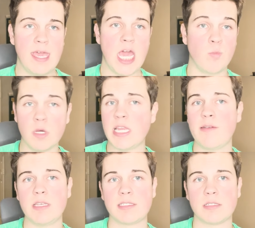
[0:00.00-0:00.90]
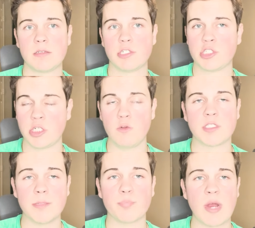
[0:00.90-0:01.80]
And Will Levis showed
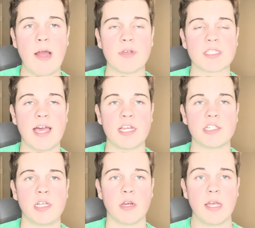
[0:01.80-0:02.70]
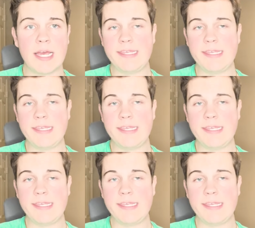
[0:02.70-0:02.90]
some prowess last year.